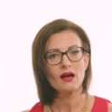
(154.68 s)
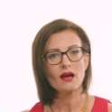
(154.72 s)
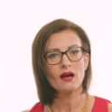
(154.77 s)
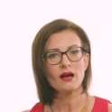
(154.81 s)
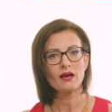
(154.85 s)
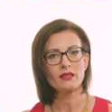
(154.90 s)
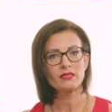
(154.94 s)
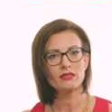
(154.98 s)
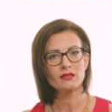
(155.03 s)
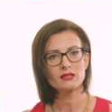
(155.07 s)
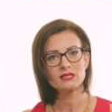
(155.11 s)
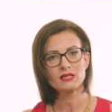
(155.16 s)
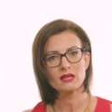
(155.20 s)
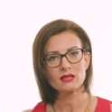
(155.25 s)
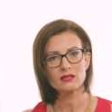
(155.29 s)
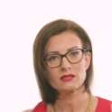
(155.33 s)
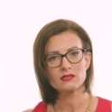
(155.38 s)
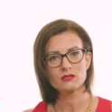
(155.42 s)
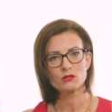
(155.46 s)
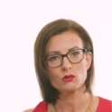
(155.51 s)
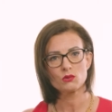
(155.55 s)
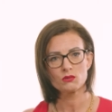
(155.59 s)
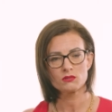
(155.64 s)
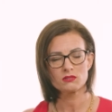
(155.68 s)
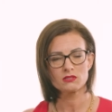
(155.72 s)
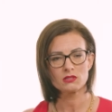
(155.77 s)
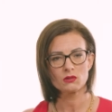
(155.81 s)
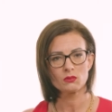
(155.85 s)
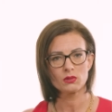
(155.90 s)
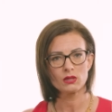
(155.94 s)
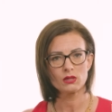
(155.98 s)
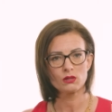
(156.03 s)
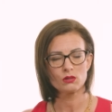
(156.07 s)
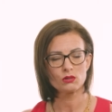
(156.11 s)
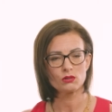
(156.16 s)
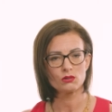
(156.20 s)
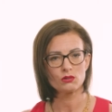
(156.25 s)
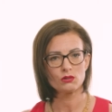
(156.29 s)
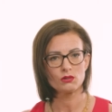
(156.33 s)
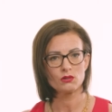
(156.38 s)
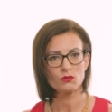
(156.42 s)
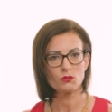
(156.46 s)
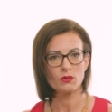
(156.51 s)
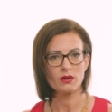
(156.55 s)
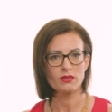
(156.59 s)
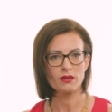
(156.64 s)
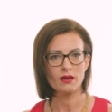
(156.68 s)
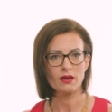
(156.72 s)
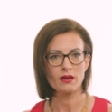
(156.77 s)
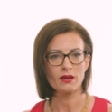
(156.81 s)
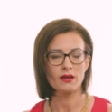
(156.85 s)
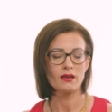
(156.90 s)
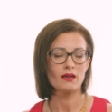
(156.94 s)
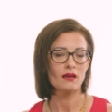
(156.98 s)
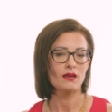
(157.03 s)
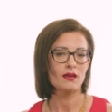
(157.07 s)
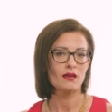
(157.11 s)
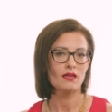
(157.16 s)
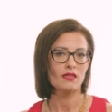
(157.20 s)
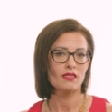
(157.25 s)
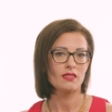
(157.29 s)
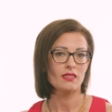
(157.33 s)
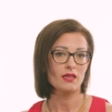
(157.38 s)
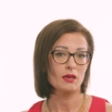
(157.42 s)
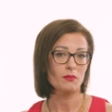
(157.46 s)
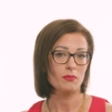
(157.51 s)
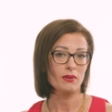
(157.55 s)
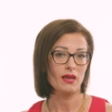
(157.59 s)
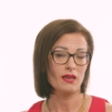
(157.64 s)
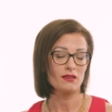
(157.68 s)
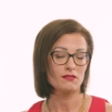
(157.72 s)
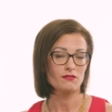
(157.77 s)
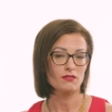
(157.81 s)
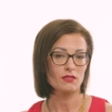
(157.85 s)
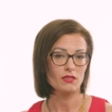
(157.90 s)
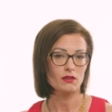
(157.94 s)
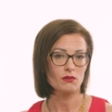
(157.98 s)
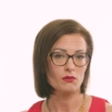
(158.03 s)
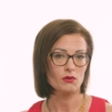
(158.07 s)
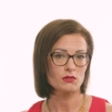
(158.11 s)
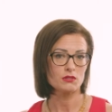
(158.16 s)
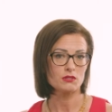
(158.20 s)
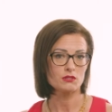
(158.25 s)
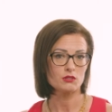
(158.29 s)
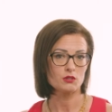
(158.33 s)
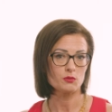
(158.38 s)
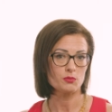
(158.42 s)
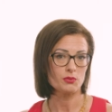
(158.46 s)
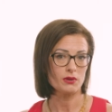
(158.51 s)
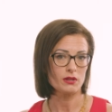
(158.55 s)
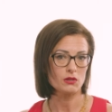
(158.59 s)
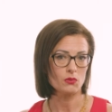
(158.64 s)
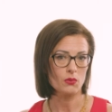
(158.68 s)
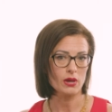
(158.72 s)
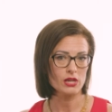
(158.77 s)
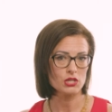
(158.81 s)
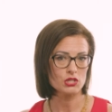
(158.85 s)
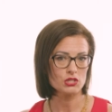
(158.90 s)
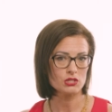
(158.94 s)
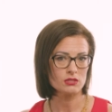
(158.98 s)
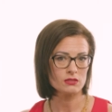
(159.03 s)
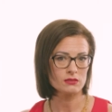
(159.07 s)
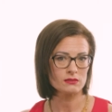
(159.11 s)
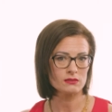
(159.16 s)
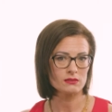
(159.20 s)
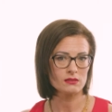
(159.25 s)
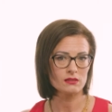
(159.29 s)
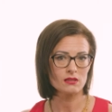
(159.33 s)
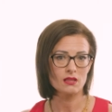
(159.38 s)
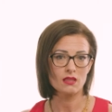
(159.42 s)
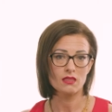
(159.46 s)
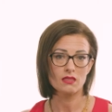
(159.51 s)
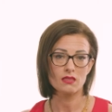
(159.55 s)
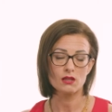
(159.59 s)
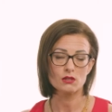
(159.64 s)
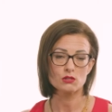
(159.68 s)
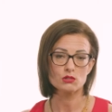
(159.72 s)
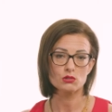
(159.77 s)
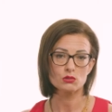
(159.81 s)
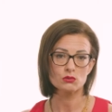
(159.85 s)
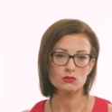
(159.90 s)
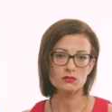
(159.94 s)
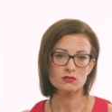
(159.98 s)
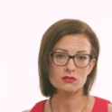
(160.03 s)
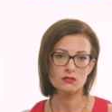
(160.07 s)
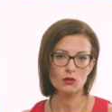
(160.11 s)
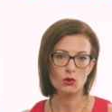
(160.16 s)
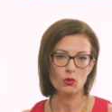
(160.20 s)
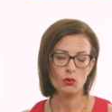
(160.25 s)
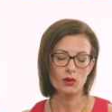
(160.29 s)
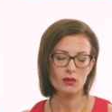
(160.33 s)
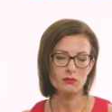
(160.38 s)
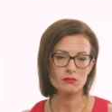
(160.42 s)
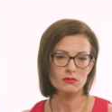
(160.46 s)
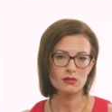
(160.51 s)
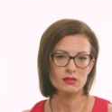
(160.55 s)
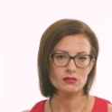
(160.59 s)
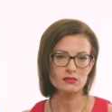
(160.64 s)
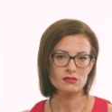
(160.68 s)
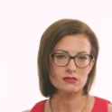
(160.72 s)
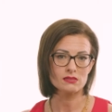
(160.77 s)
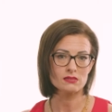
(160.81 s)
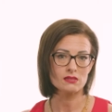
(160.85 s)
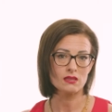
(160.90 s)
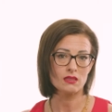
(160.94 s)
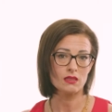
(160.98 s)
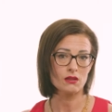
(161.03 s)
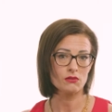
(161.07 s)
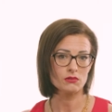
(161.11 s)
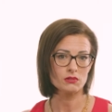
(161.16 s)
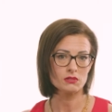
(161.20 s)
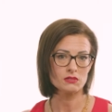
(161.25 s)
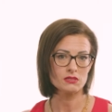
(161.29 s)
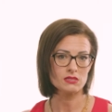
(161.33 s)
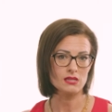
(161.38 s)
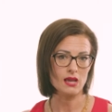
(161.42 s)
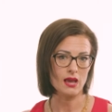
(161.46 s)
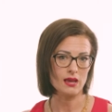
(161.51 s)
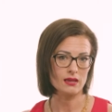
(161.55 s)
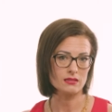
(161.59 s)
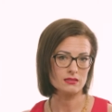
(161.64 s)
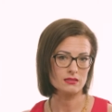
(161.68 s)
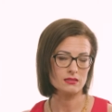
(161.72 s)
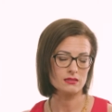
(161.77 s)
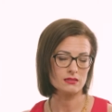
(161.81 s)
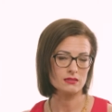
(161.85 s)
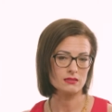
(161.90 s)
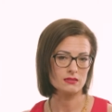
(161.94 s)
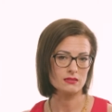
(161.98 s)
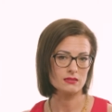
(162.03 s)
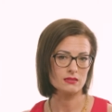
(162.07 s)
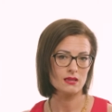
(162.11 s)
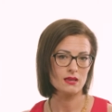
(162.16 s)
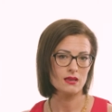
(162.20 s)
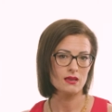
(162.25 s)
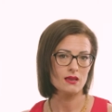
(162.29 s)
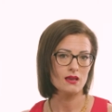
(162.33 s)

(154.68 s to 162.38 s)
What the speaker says: Other tests also include whether they're paying for their own superannuation, their tools and equipment, their own taxes,